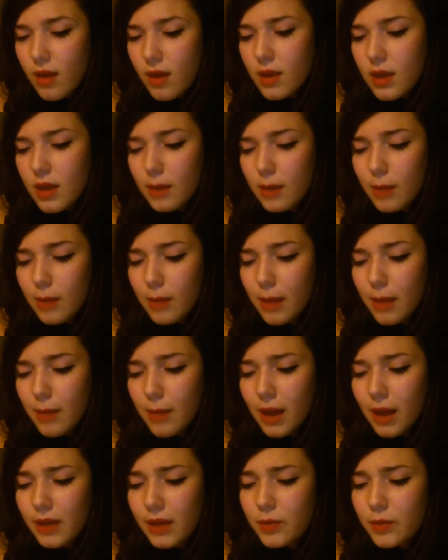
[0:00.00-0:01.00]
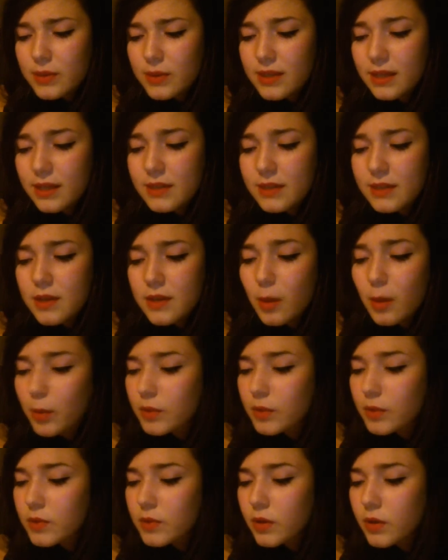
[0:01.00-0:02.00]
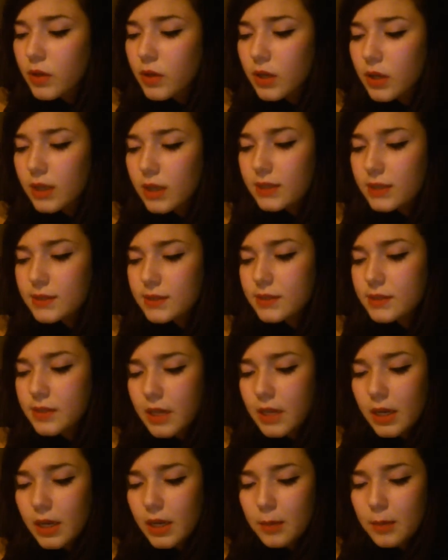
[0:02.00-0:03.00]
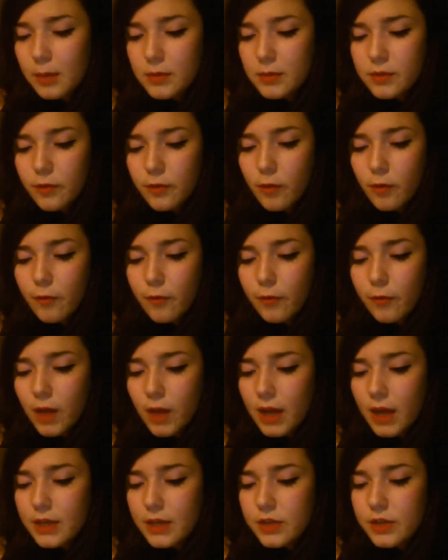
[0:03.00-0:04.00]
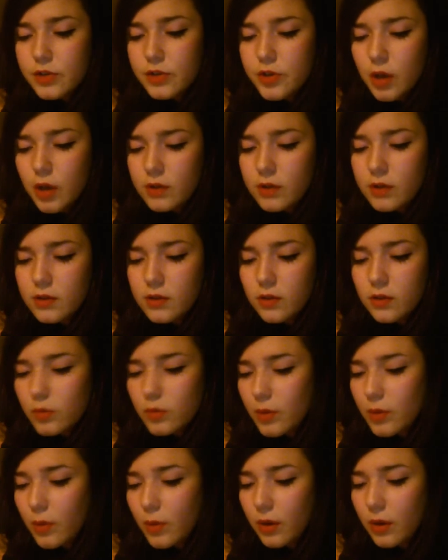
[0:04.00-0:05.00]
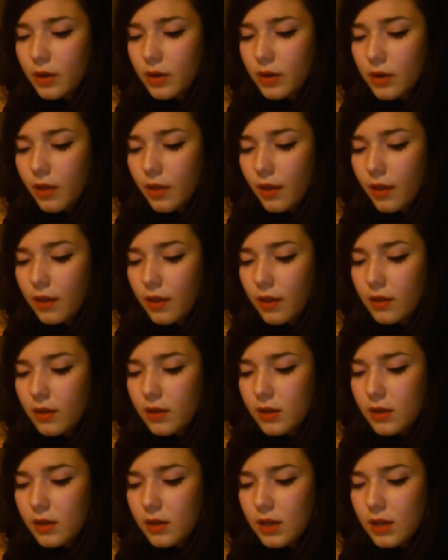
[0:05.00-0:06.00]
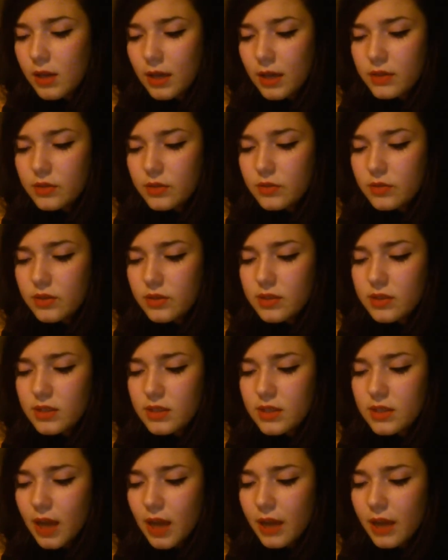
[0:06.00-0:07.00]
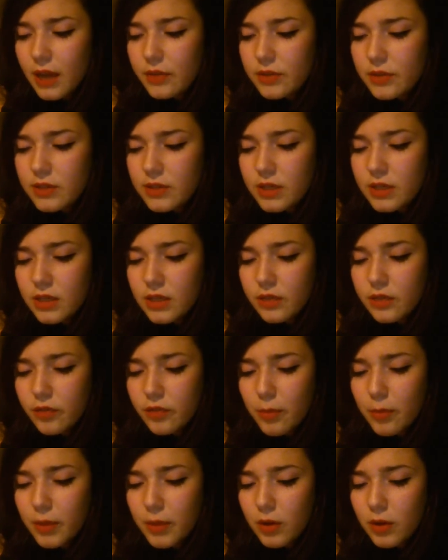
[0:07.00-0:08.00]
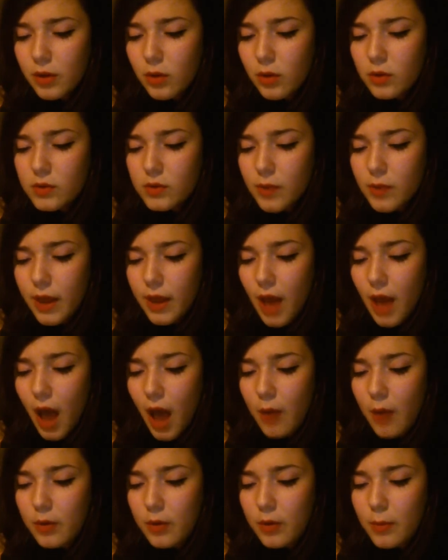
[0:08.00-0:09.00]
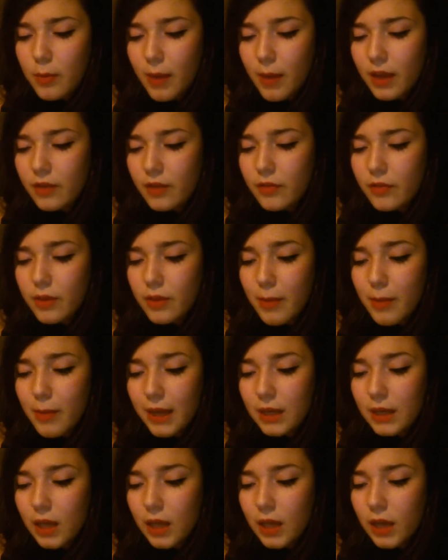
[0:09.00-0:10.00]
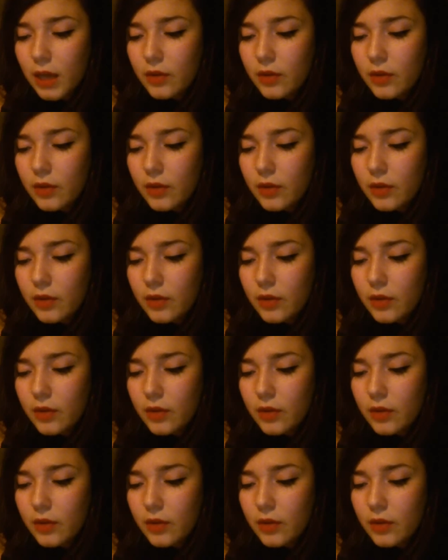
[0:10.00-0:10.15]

My mind was in a tumult. Schemes for flight jostled with one another. As soon as the tide receded from the causeway, I would make for the mainland.